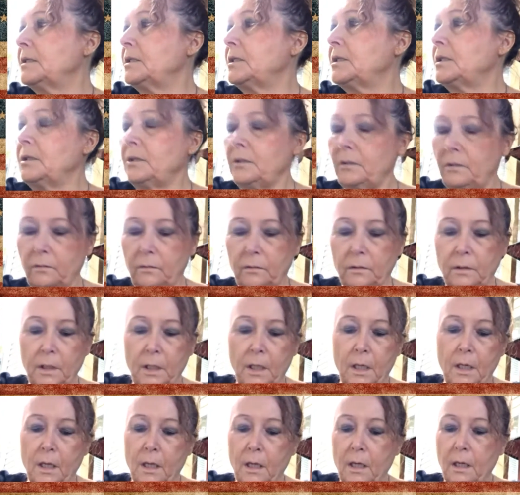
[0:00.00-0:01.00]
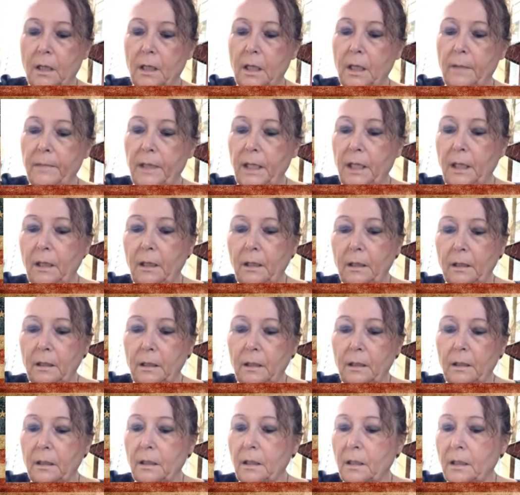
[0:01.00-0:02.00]
too. I mean,
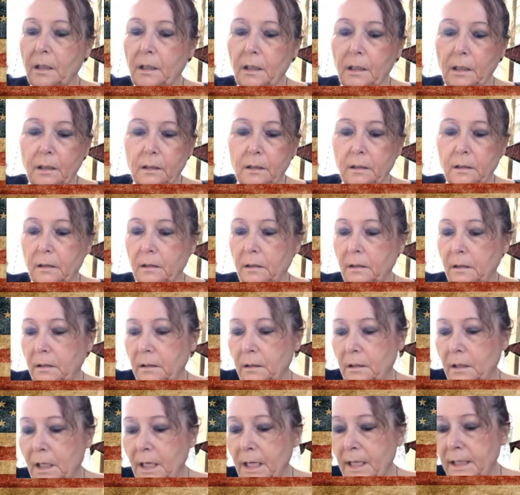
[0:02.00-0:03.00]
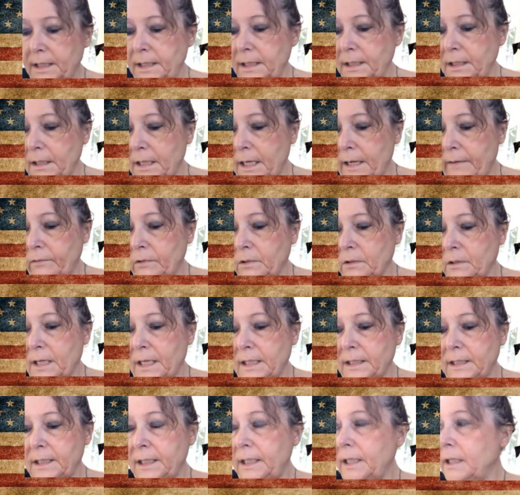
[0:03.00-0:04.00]
idea after
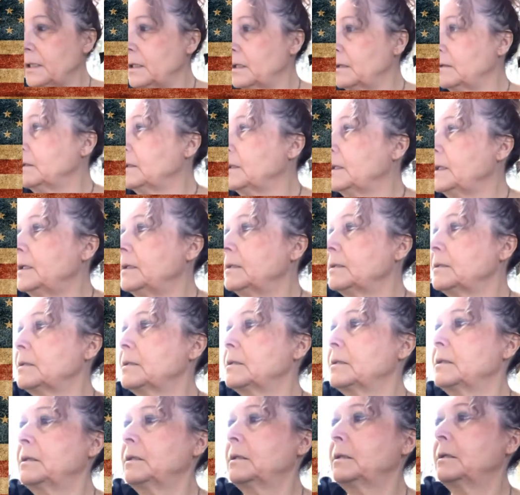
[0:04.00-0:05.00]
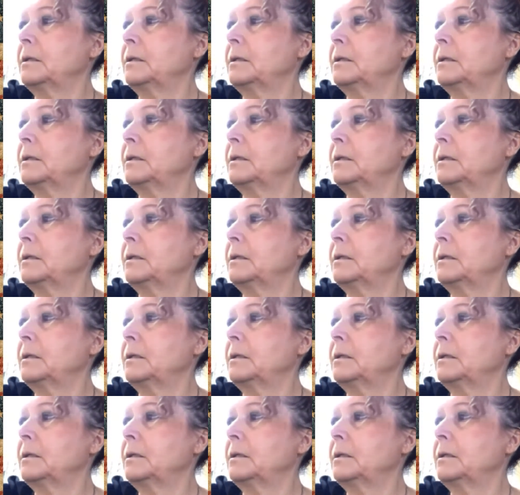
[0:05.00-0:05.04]
idea on this.